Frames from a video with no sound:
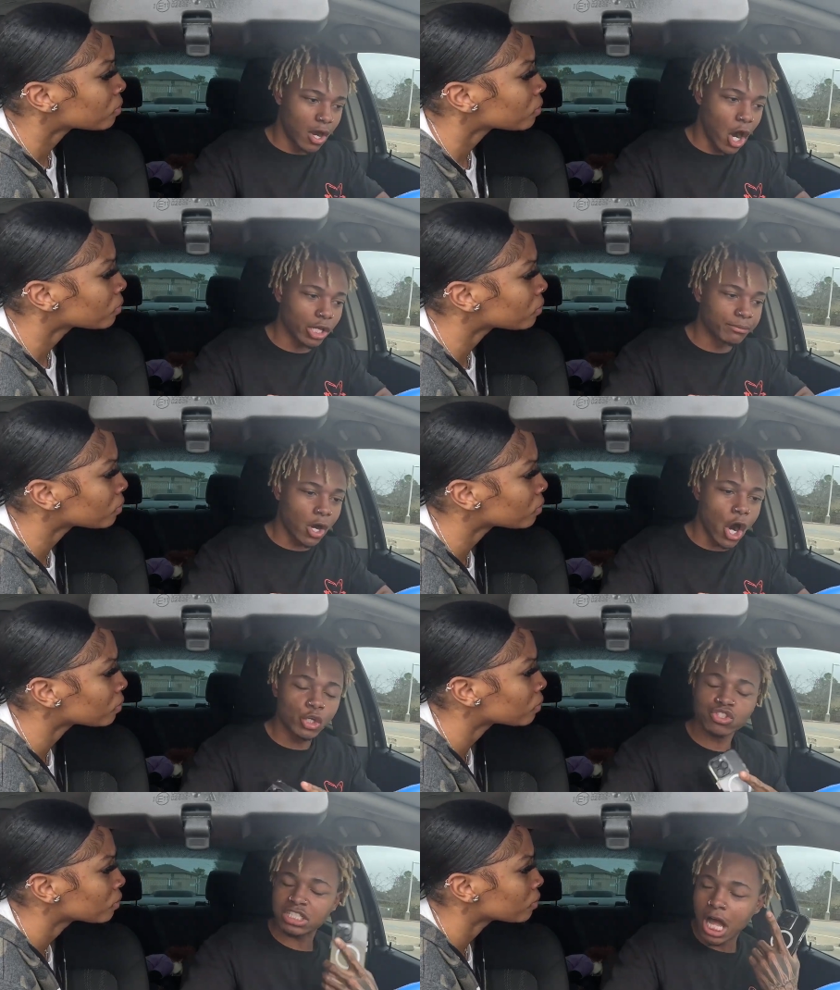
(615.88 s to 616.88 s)
Speaker 1: Are, are
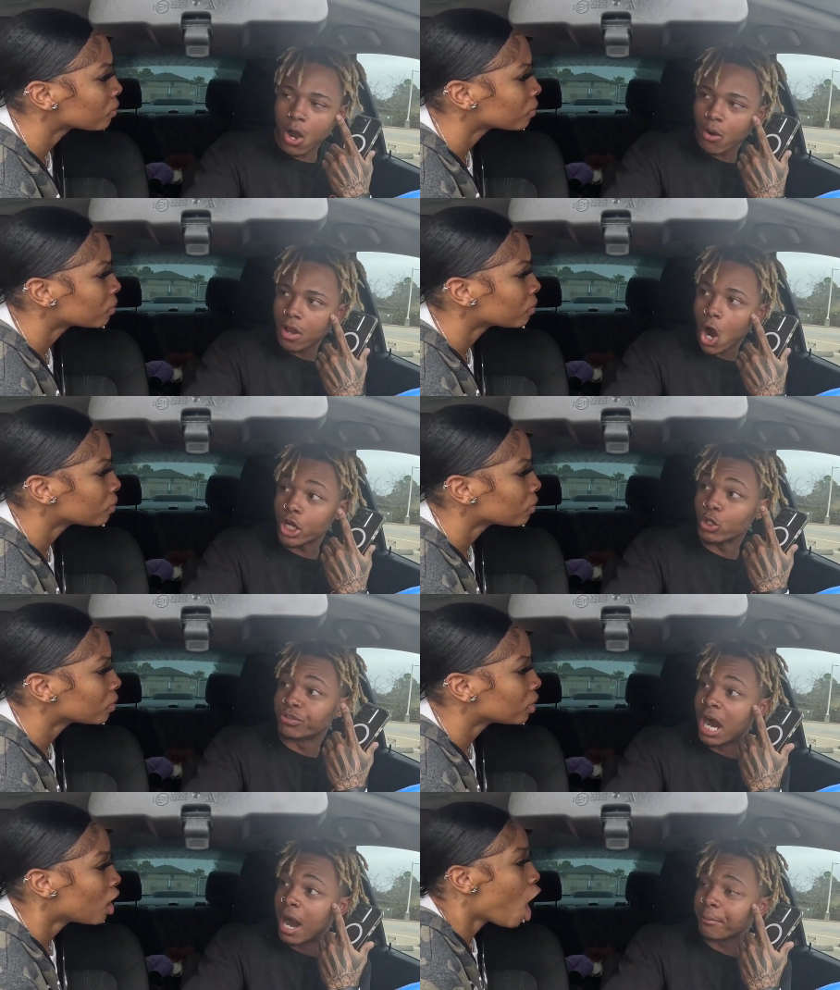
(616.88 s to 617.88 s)
you slow? Are you
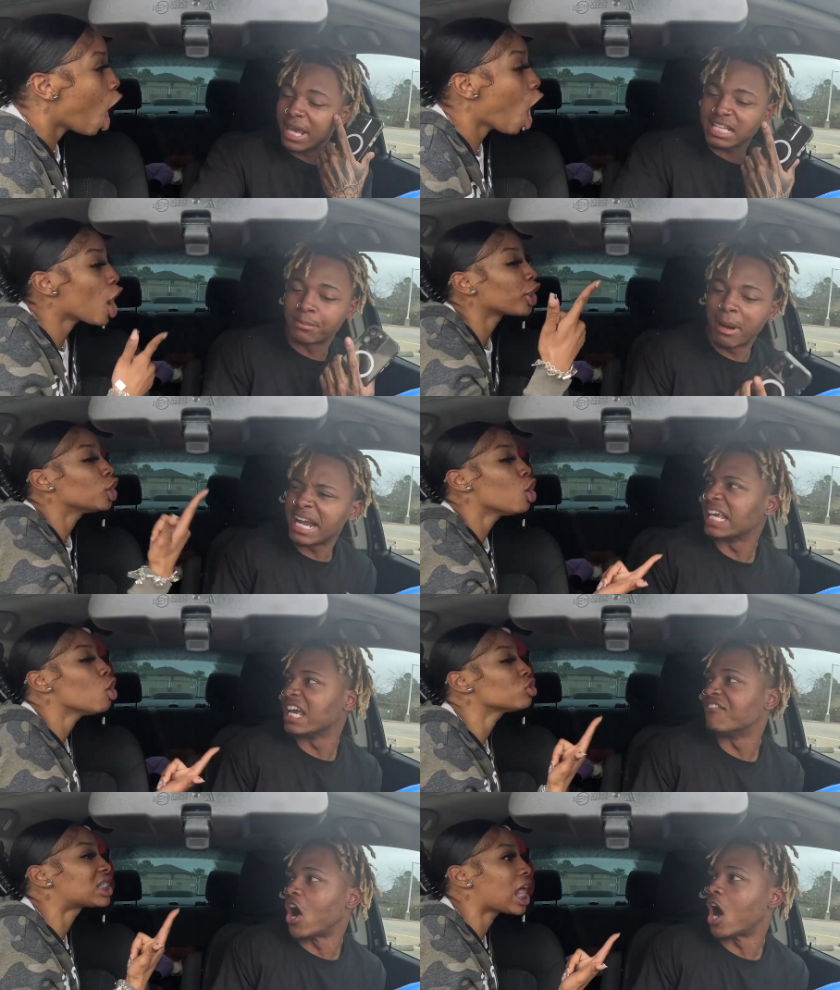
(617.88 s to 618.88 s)
dumb? It's are money
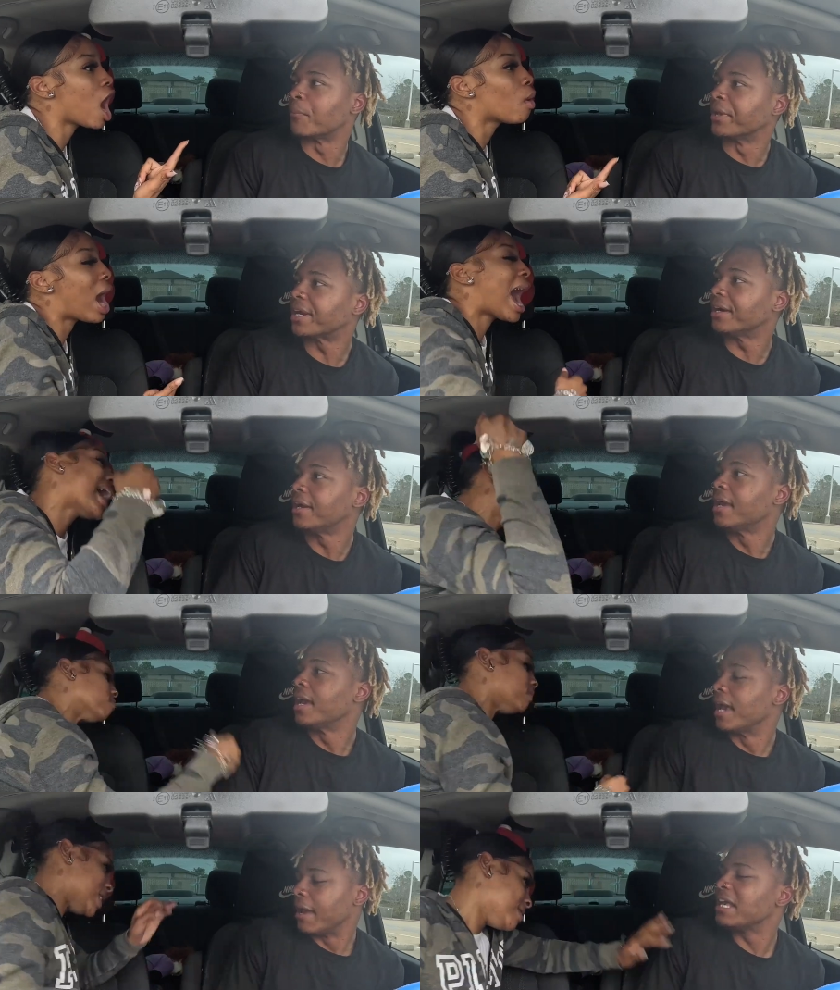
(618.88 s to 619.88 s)
involved, slow? nigga. I...
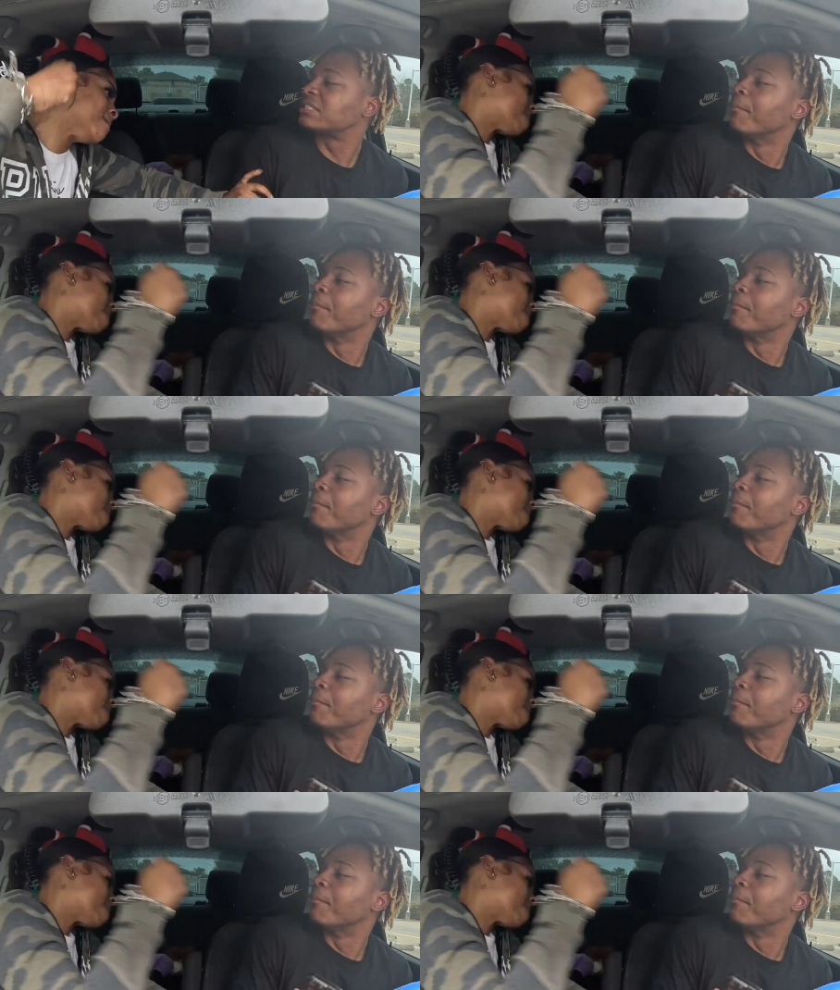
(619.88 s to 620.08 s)
It's